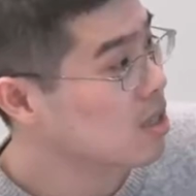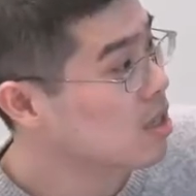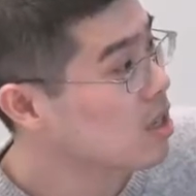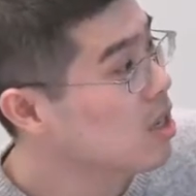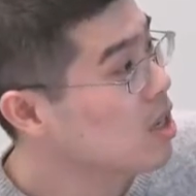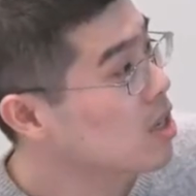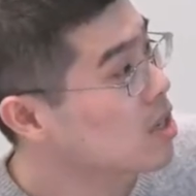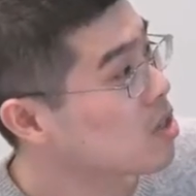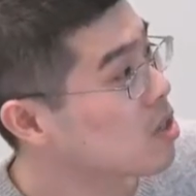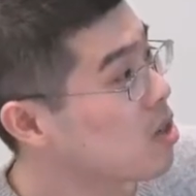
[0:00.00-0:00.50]

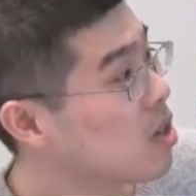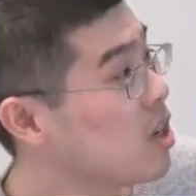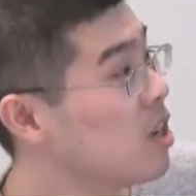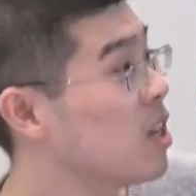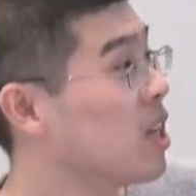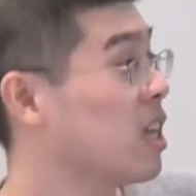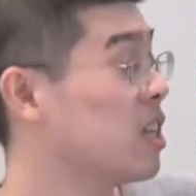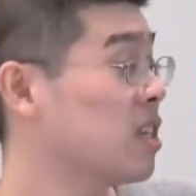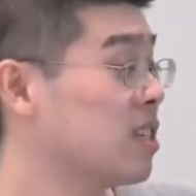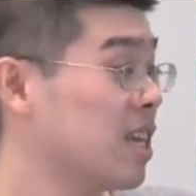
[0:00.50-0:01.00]
So
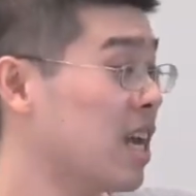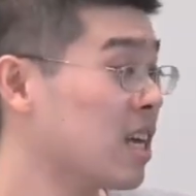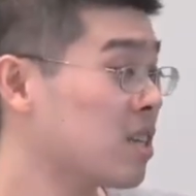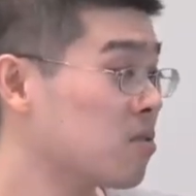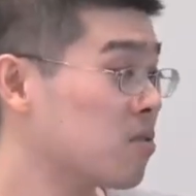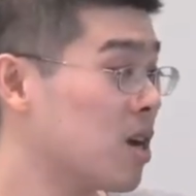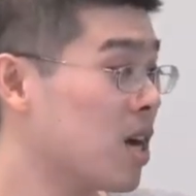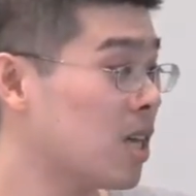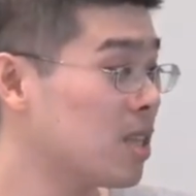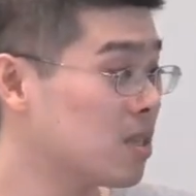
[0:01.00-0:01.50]
in the next
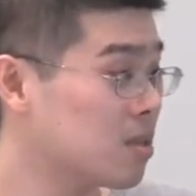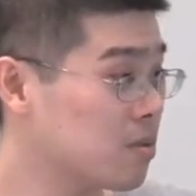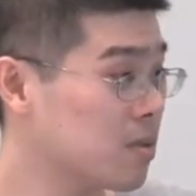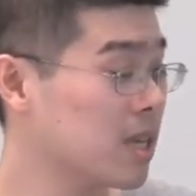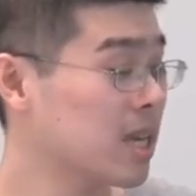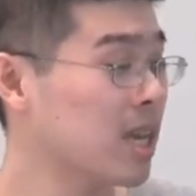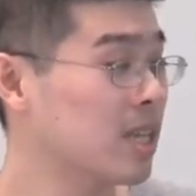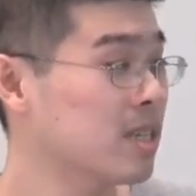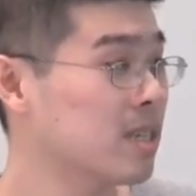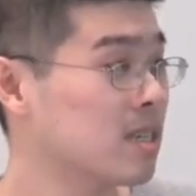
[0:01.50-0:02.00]
round, we
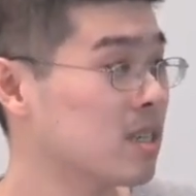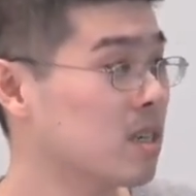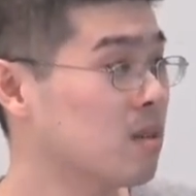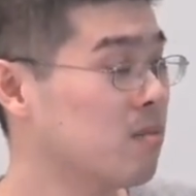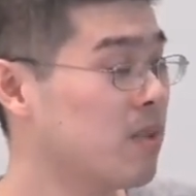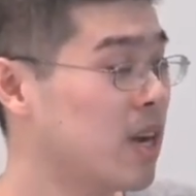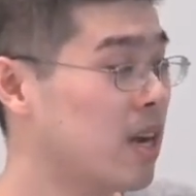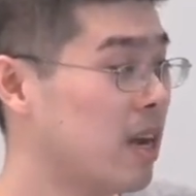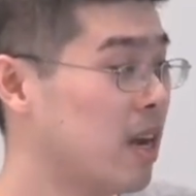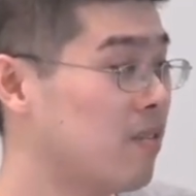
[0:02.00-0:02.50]
can just
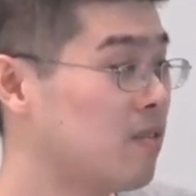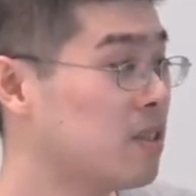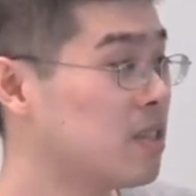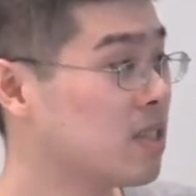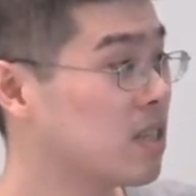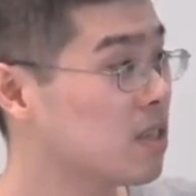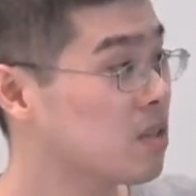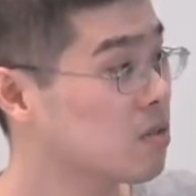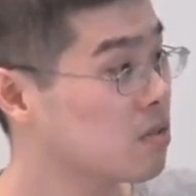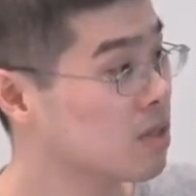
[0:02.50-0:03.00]
compare
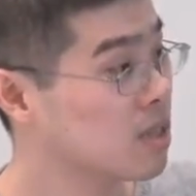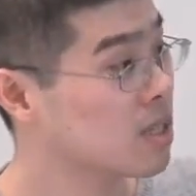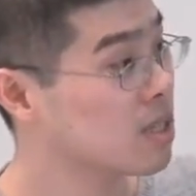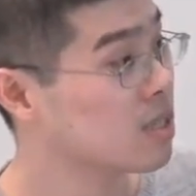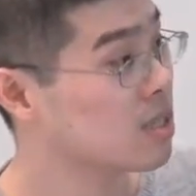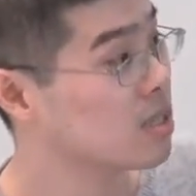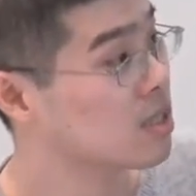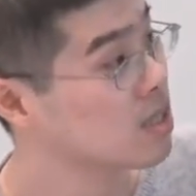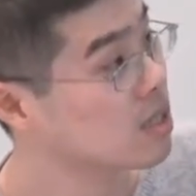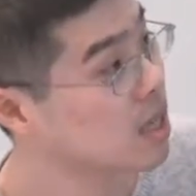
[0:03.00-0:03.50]
everything to
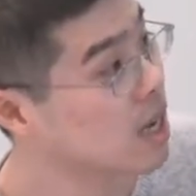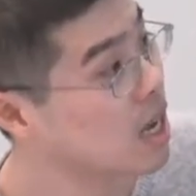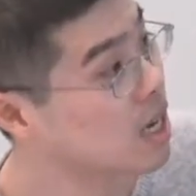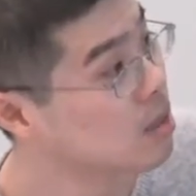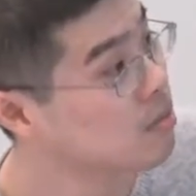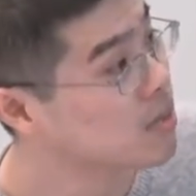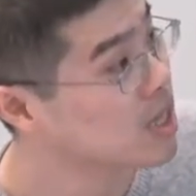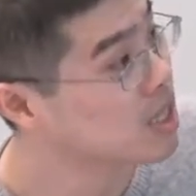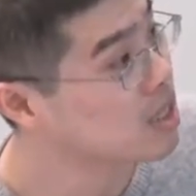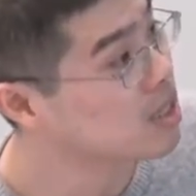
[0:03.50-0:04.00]
this
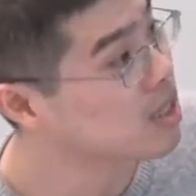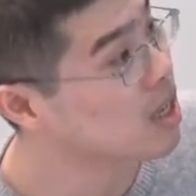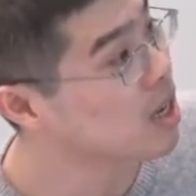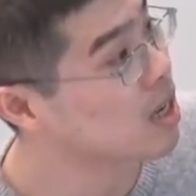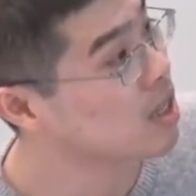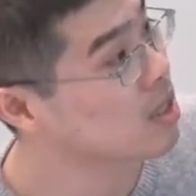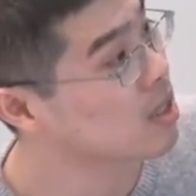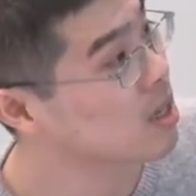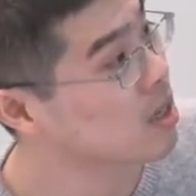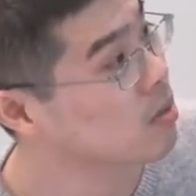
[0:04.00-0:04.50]
element,
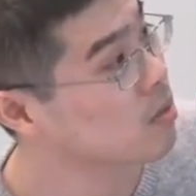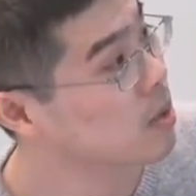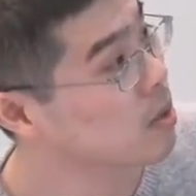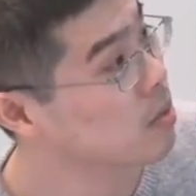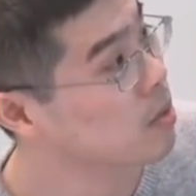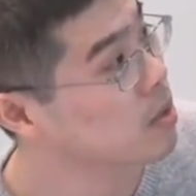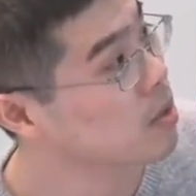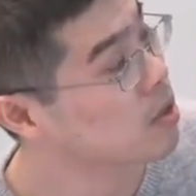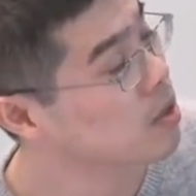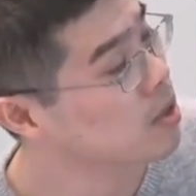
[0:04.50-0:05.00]
and then we
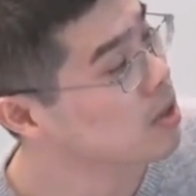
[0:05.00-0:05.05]
will